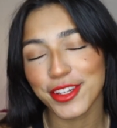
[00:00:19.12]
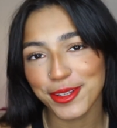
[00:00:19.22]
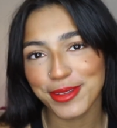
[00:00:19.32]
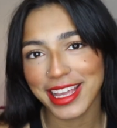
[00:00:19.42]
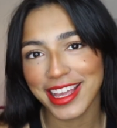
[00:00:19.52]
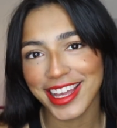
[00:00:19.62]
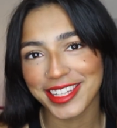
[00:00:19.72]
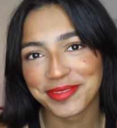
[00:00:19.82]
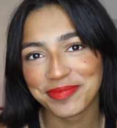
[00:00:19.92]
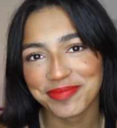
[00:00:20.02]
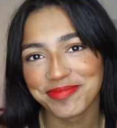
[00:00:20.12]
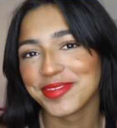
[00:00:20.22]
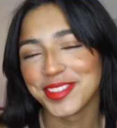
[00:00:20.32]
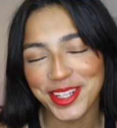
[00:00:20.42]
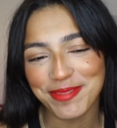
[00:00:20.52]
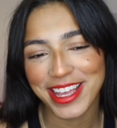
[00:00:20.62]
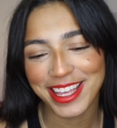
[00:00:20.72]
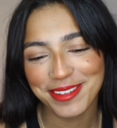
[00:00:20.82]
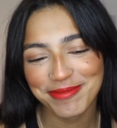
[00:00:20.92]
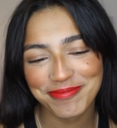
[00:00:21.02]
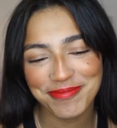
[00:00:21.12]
new year, new me.